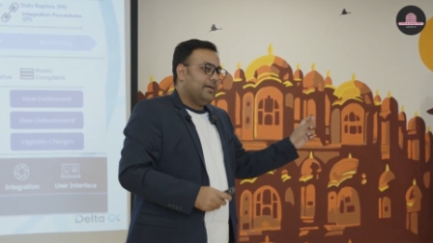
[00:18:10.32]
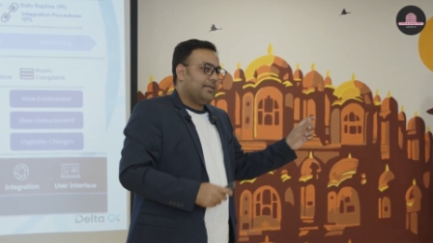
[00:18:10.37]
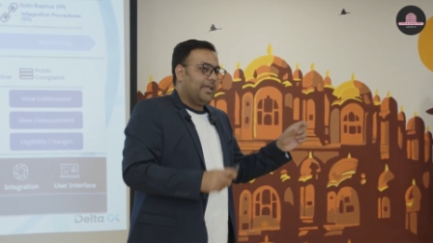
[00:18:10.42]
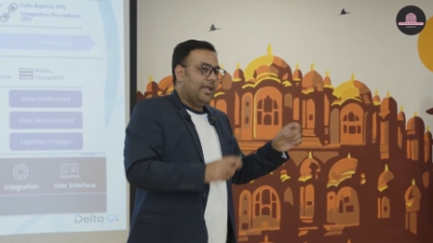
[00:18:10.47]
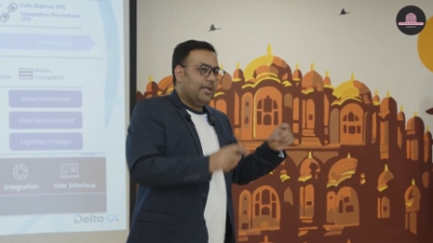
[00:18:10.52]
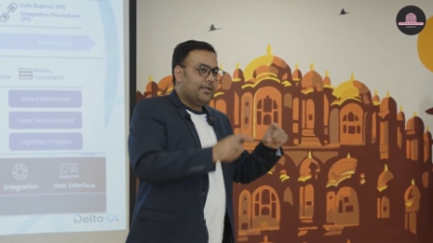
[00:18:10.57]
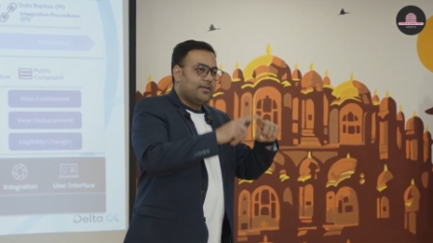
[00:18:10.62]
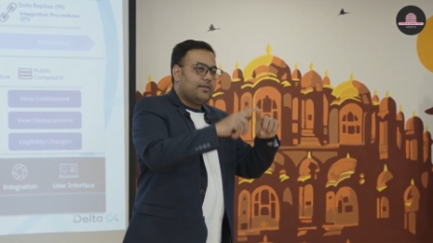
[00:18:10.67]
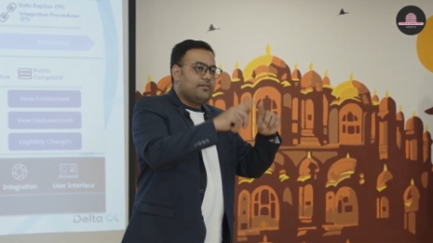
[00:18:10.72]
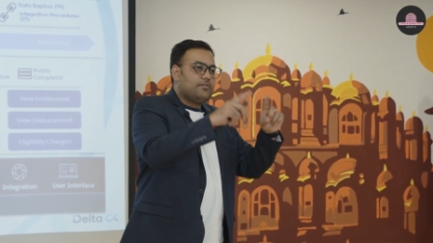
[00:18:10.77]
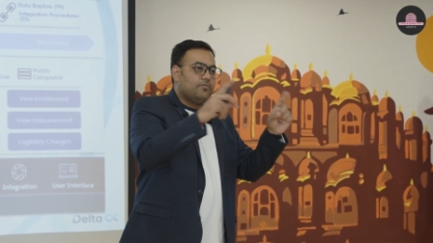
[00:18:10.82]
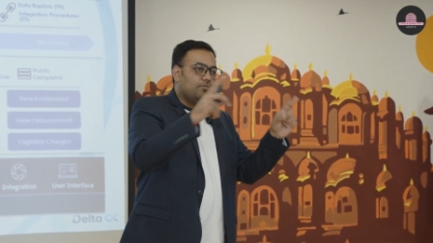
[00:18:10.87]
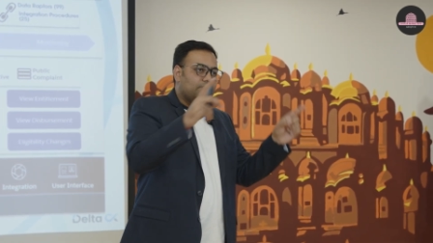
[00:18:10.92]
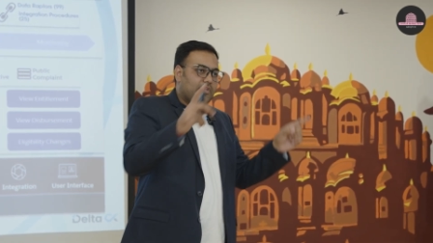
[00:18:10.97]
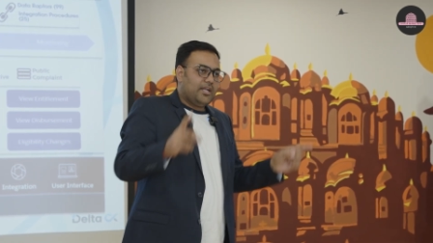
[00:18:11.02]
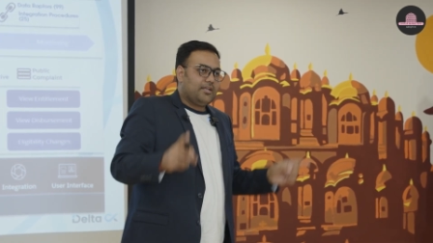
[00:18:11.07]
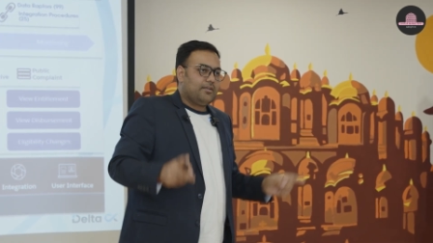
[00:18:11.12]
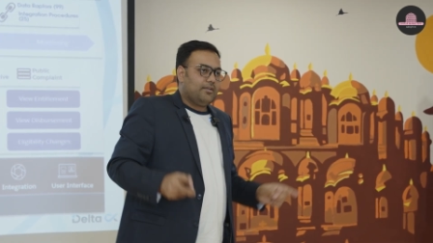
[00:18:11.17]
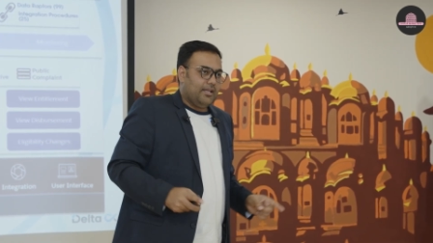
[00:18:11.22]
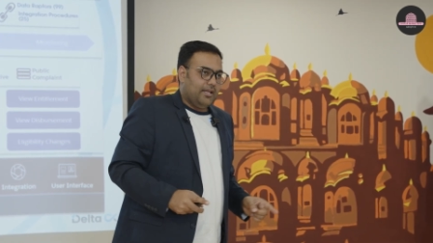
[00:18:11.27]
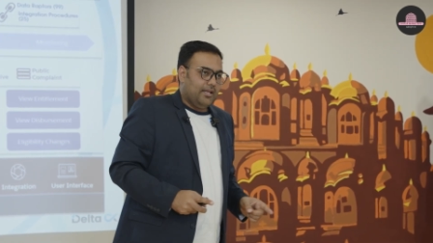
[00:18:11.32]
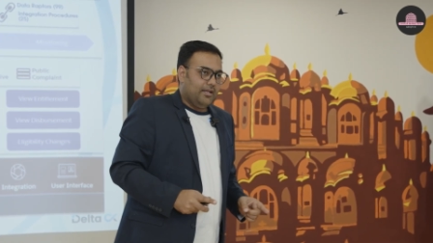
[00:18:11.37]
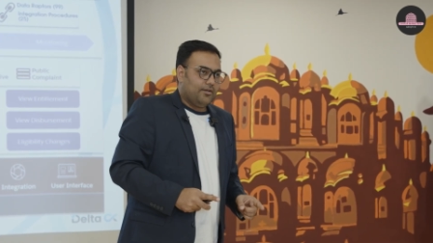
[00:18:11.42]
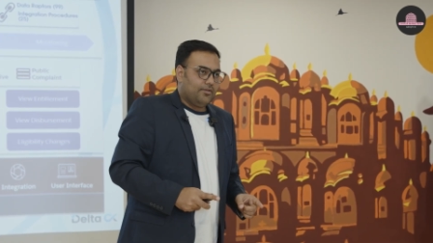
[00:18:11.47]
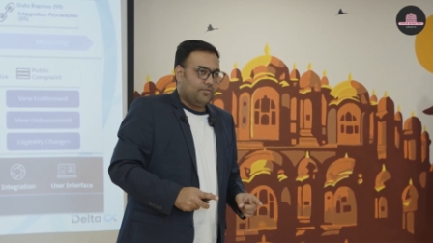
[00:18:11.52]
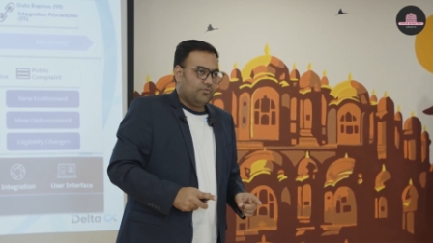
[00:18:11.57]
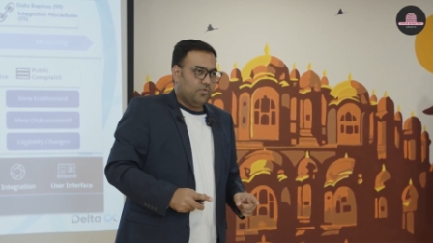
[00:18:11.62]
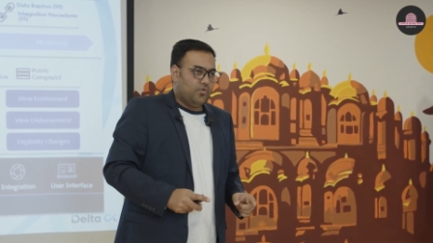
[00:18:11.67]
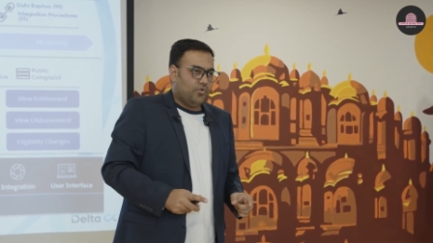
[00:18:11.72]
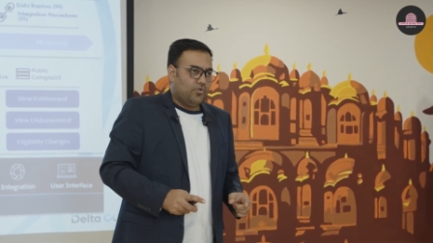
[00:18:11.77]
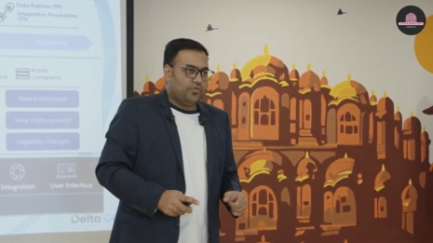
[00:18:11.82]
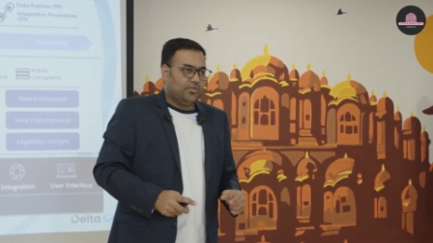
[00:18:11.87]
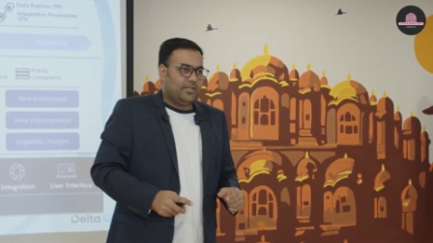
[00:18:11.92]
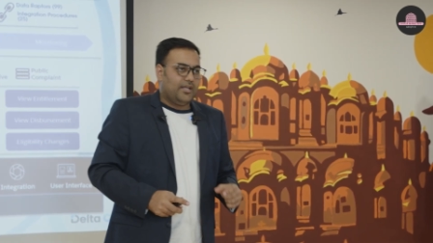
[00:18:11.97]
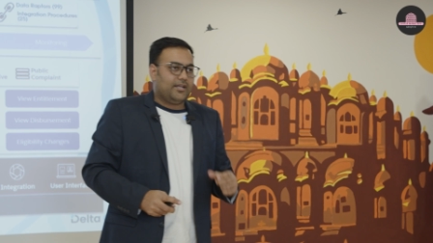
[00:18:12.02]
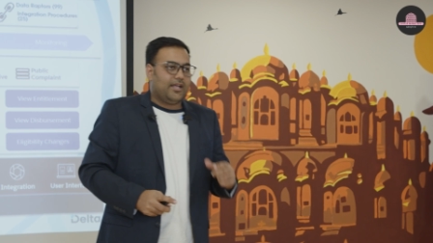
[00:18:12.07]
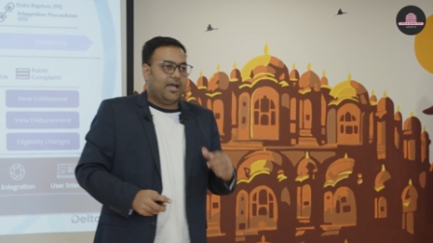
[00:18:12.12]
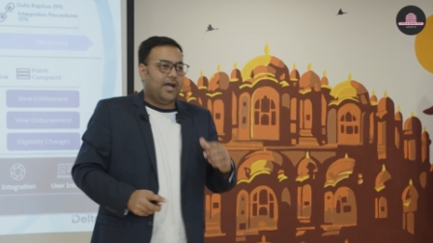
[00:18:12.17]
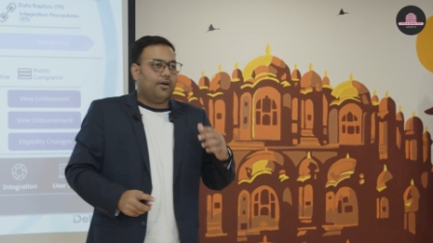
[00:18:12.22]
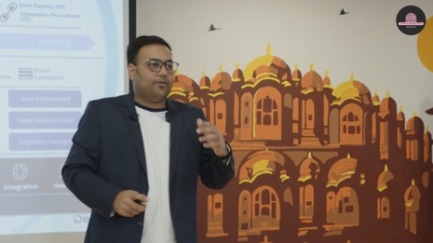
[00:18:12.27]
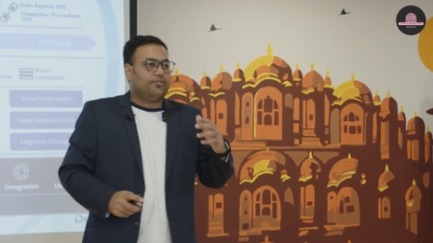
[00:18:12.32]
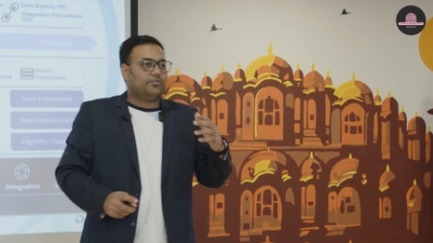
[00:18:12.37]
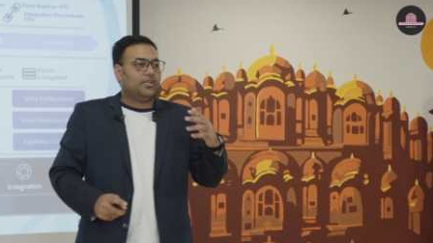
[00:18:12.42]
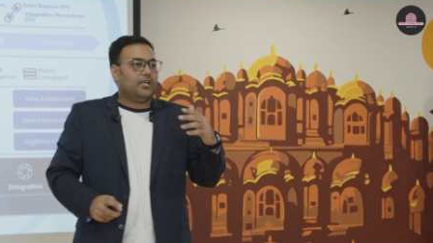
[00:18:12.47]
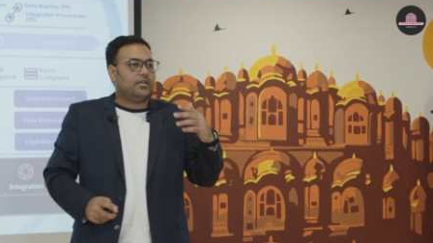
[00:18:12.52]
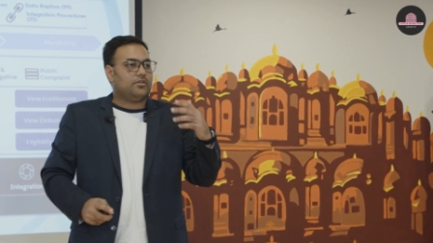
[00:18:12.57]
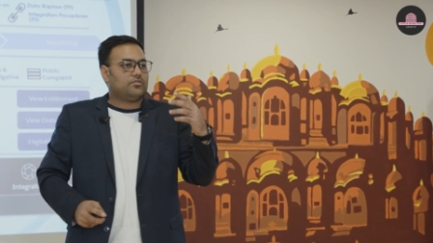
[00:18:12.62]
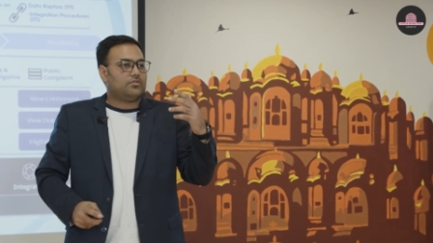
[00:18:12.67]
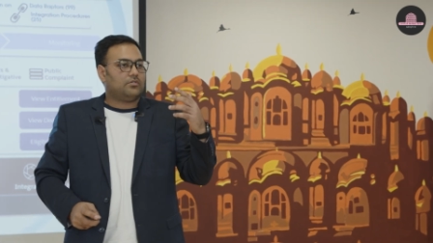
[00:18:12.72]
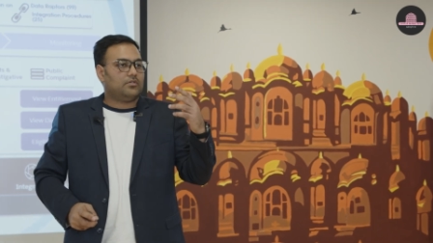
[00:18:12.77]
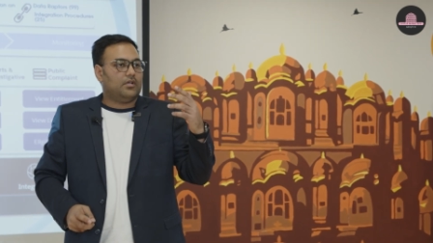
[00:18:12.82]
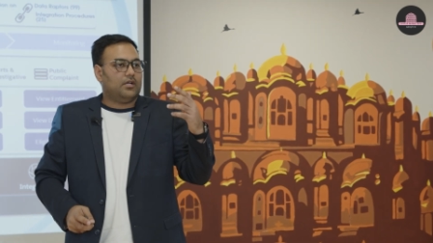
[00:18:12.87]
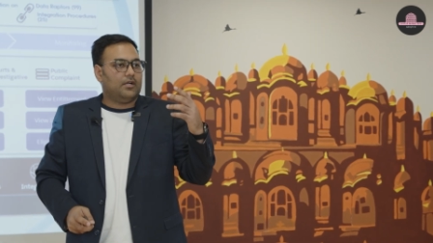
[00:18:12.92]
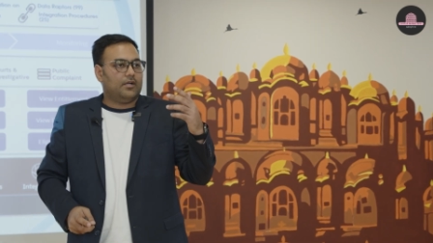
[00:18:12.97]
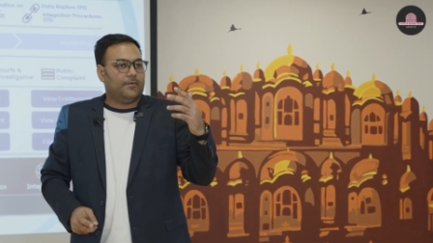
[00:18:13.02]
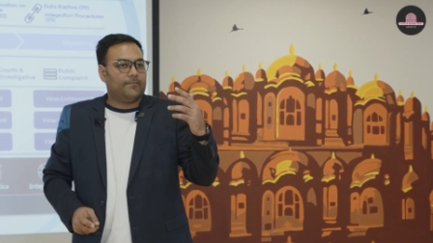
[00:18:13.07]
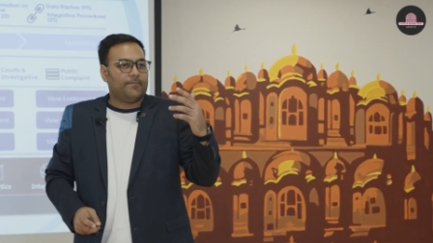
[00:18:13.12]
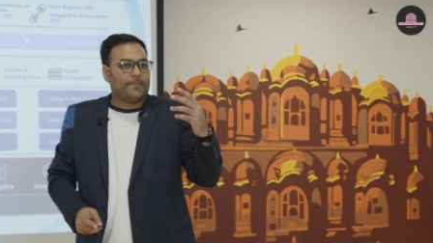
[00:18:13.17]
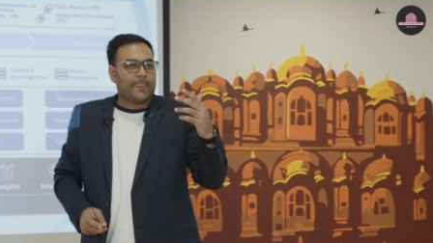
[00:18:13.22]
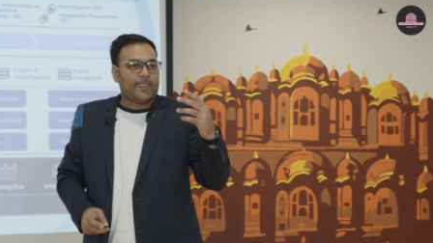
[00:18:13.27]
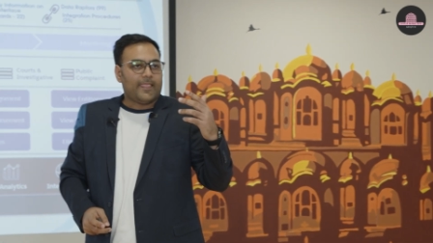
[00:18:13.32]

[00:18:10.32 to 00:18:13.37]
cater to that need, that how that